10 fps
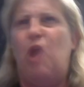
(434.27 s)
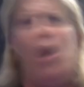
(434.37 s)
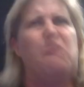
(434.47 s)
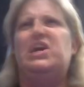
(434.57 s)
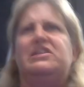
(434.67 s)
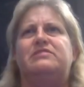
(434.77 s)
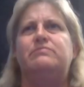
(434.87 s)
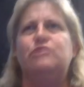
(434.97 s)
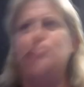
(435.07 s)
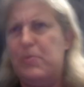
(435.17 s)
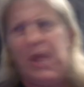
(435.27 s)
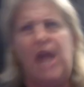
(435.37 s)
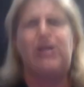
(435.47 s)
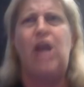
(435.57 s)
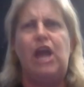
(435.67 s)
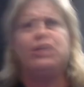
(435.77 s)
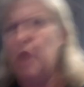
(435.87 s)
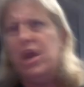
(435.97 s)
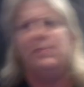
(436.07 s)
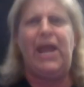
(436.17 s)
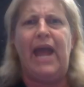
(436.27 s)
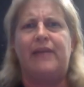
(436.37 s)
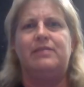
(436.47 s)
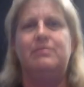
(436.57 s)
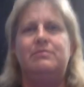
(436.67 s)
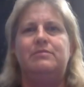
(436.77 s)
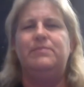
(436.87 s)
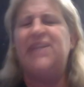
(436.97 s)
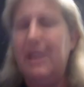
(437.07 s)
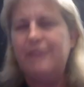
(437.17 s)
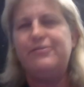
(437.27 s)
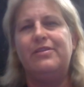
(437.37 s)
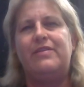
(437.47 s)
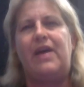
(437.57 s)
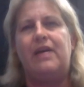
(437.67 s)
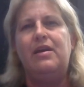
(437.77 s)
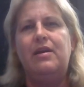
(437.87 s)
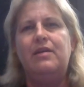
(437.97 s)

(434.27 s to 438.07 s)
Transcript: always, you're a bad guy, you wear black. Be careful of that.